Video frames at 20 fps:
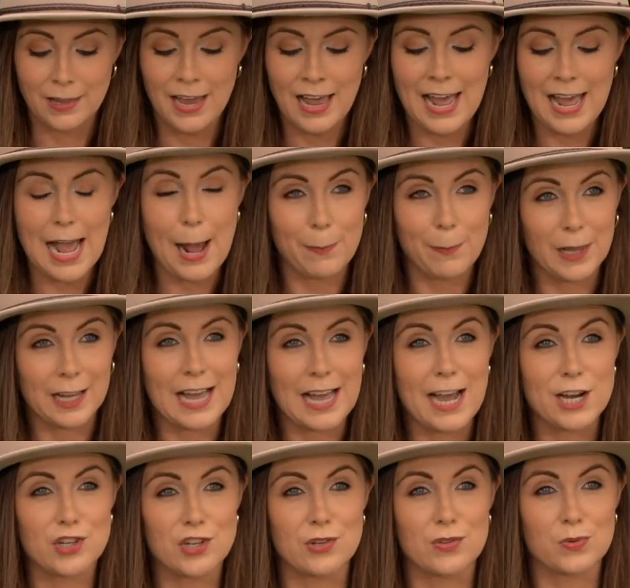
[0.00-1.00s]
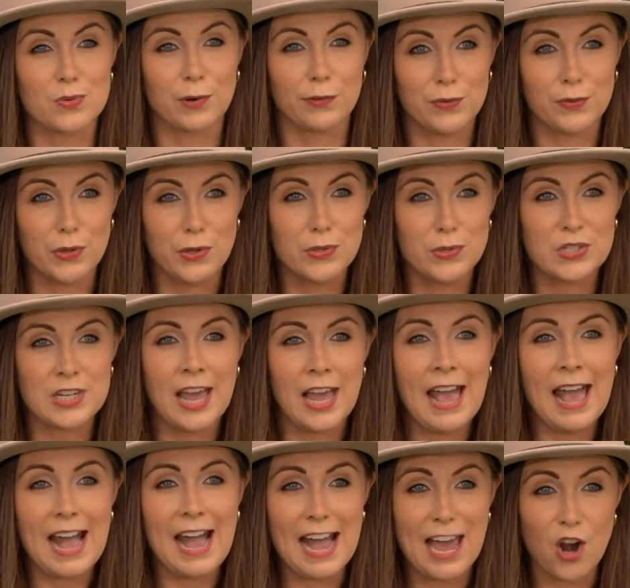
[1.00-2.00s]
applications refused,
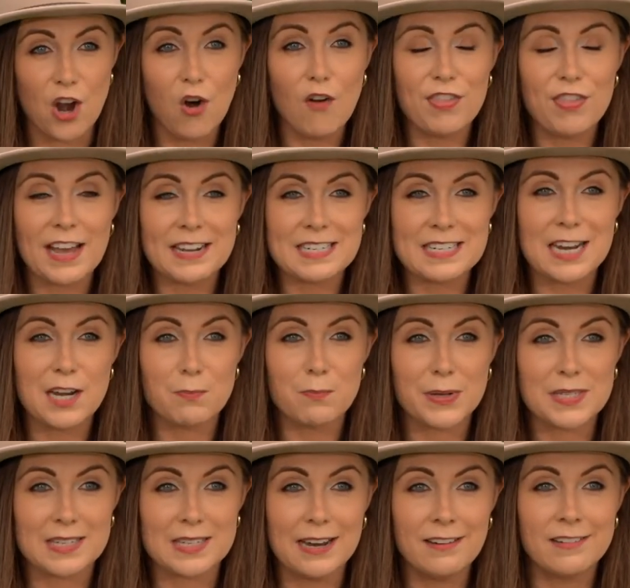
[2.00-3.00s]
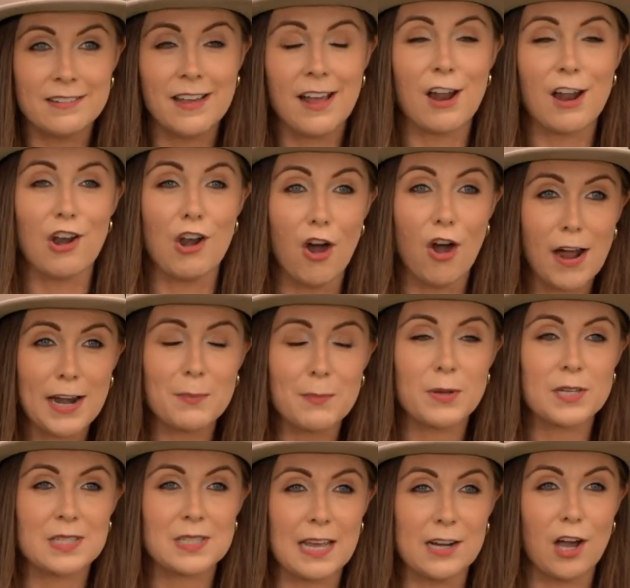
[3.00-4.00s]
and of that 10%,
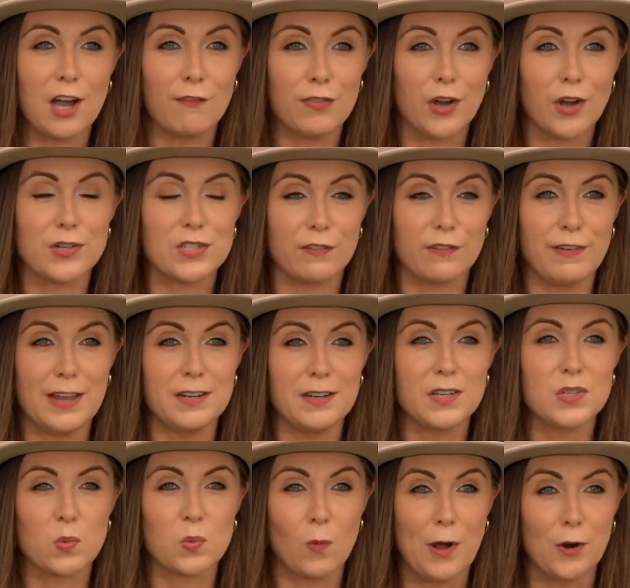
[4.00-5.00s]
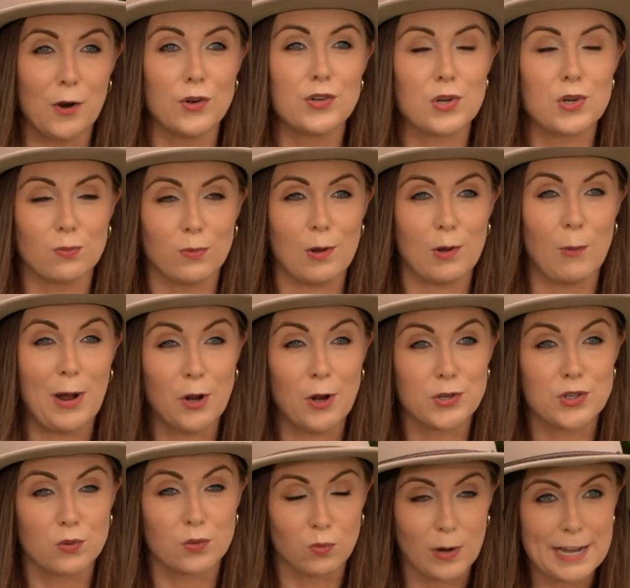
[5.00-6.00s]
90% of those offenders went on to, went on
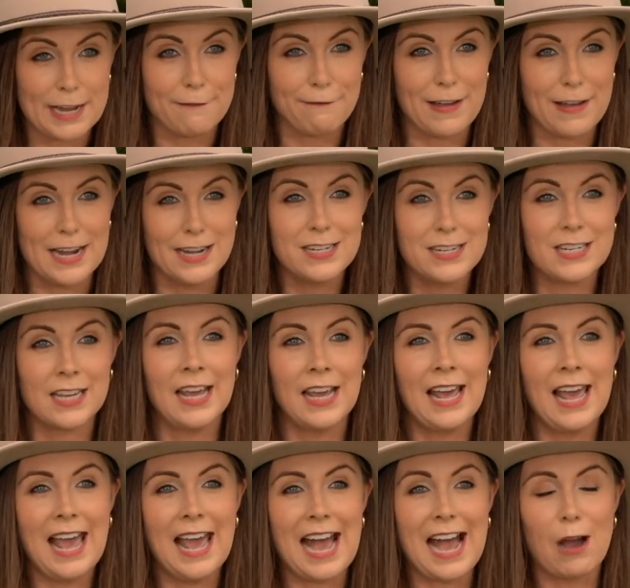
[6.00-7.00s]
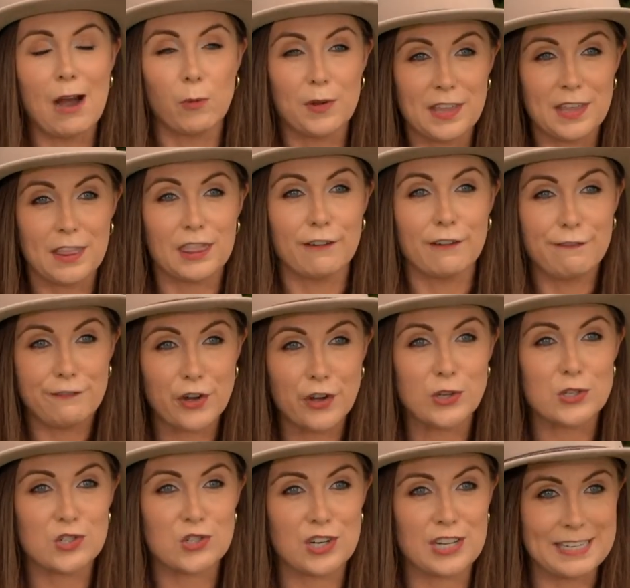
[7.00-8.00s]
to re-offend uh, within the
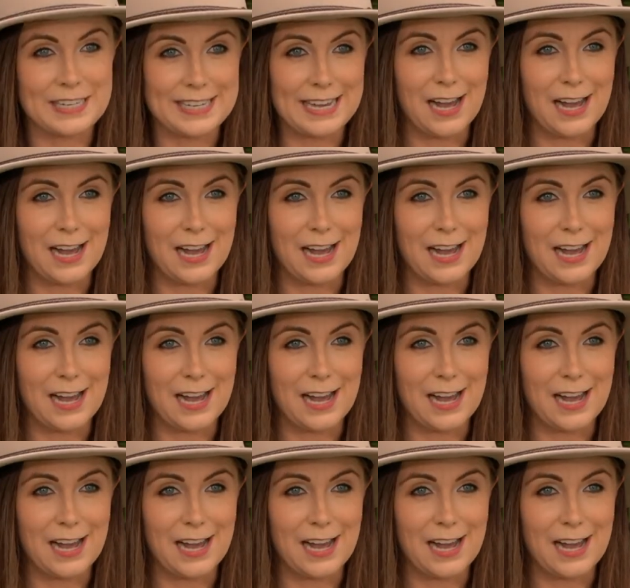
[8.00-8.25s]
first year.